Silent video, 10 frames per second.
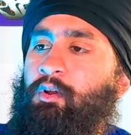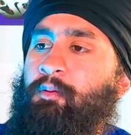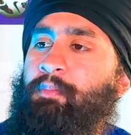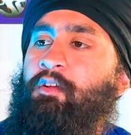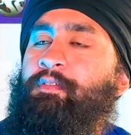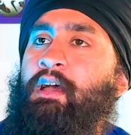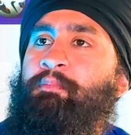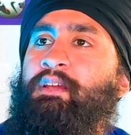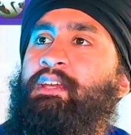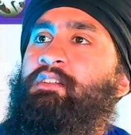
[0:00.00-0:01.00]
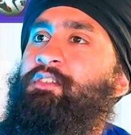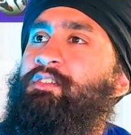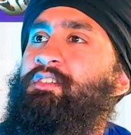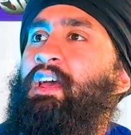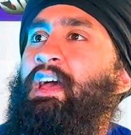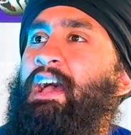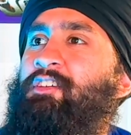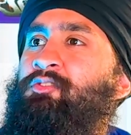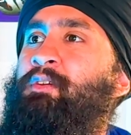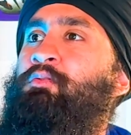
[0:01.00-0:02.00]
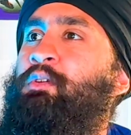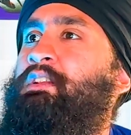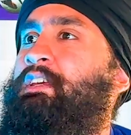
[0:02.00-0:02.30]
want to bet on that. But Ehlers has been really